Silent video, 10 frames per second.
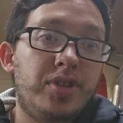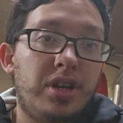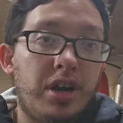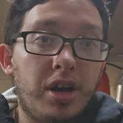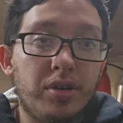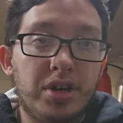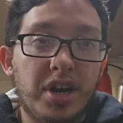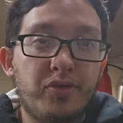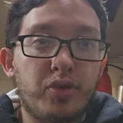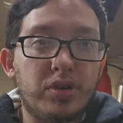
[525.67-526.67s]
I don't know, a
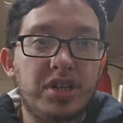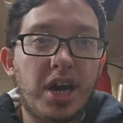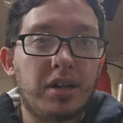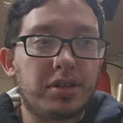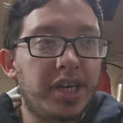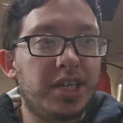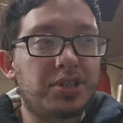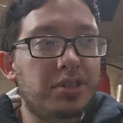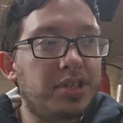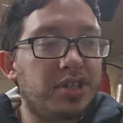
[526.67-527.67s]
$40
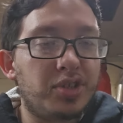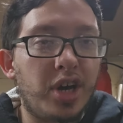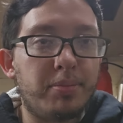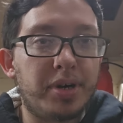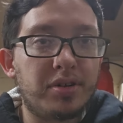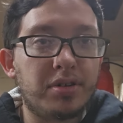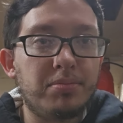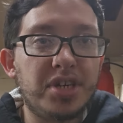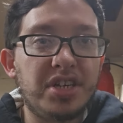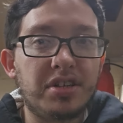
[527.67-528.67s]
gasket sounds a lot better to
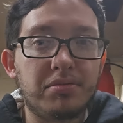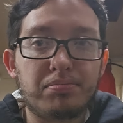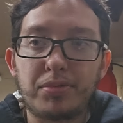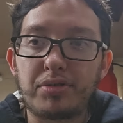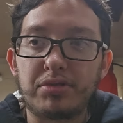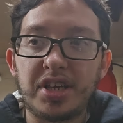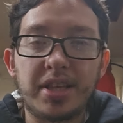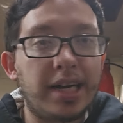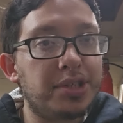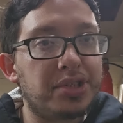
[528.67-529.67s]
me than
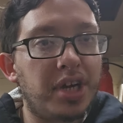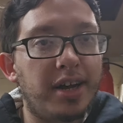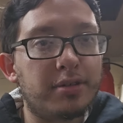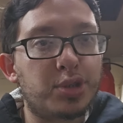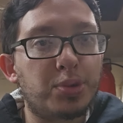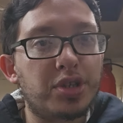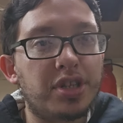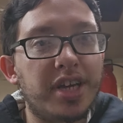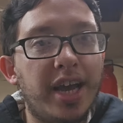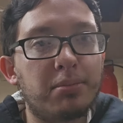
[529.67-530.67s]
$3,000 worth of
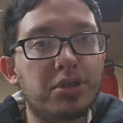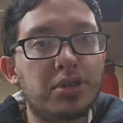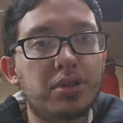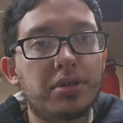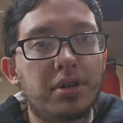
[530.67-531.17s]
damage.